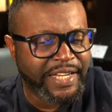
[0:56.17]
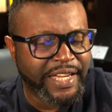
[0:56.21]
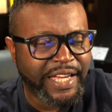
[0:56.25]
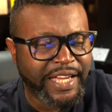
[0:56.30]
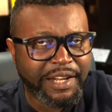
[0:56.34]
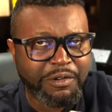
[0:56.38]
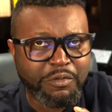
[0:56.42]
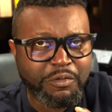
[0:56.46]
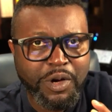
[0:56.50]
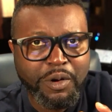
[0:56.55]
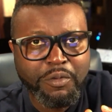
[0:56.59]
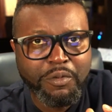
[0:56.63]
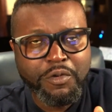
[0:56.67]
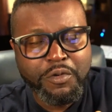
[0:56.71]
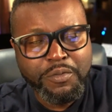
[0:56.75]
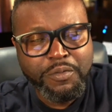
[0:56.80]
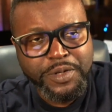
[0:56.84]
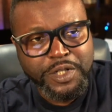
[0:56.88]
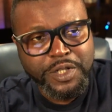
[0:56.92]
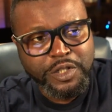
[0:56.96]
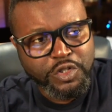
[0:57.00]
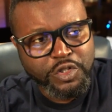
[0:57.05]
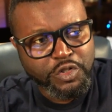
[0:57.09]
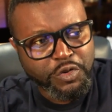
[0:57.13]
And what we'll
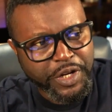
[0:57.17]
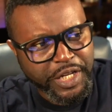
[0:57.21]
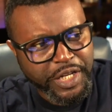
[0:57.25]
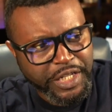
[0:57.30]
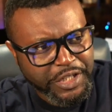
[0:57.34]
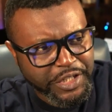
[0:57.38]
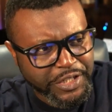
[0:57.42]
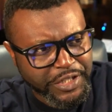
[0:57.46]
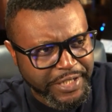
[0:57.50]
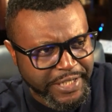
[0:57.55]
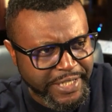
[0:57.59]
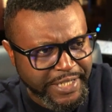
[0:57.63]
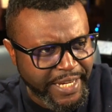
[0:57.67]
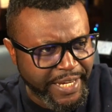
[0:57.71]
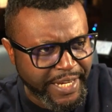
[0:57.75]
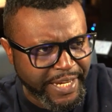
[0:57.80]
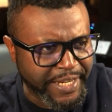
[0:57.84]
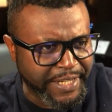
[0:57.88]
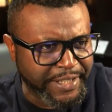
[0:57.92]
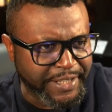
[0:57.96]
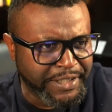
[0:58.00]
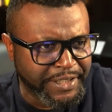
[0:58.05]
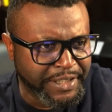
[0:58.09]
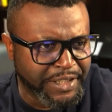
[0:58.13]
be doing
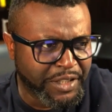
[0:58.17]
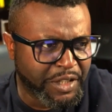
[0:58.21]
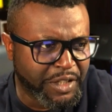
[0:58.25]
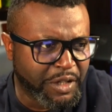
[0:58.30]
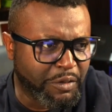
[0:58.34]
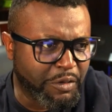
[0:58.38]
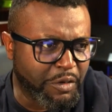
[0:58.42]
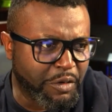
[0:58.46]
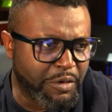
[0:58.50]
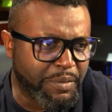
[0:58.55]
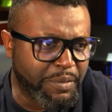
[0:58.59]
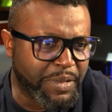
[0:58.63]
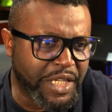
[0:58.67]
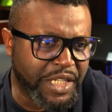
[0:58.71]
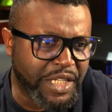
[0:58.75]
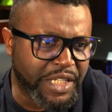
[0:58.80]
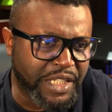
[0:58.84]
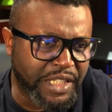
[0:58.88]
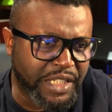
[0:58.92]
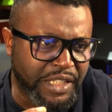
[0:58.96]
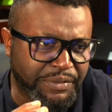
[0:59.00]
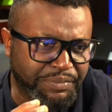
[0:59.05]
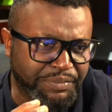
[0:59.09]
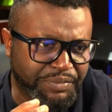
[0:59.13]
today, we'll
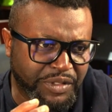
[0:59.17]
be